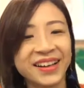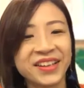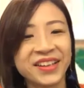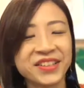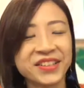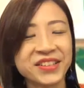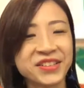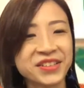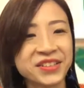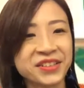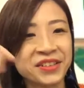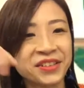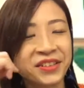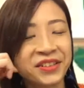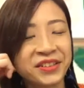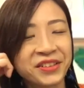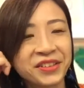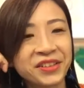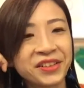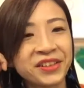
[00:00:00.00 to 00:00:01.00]

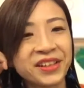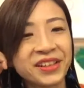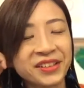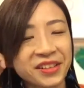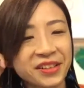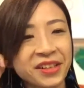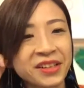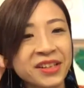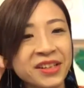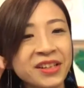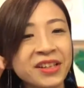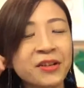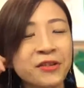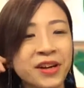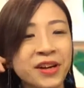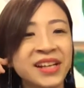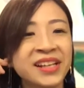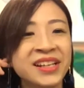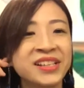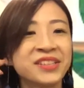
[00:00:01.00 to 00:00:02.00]
So
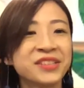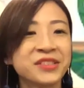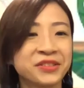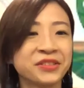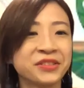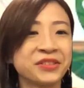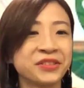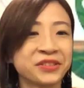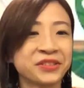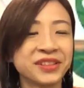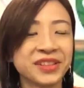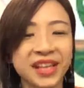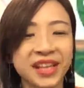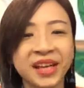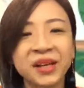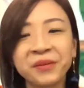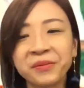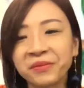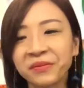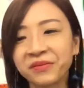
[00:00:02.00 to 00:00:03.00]
credit to
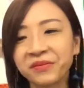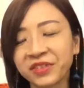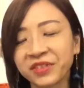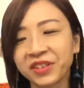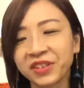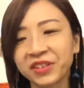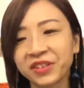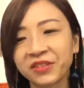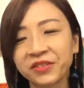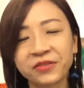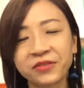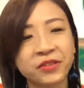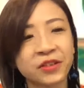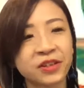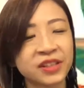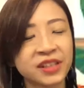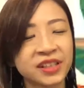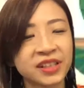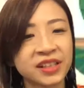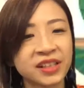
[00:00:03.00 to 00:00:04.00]
them, for
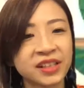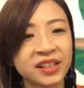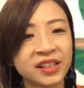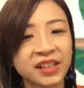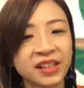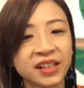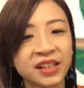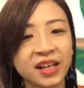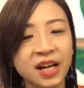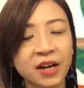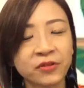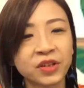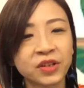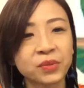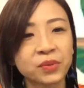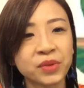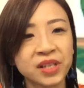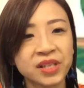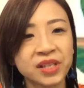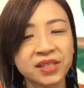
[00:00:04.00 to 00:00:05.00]
the
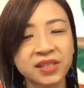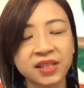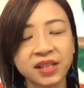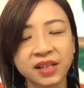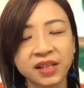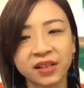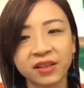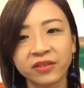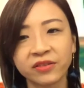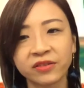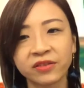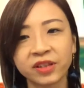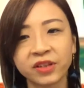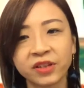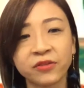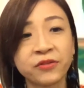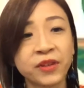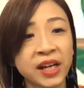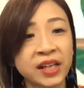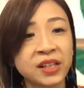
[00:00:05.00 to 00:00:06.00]
afterwards, the
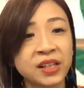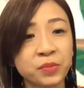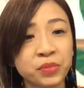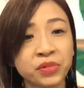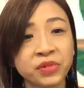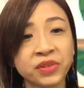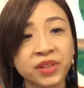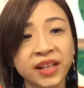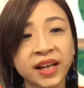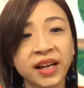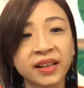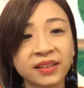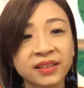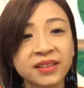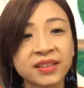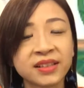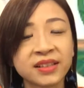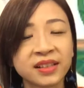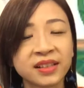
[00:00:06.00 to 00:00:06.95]
final product.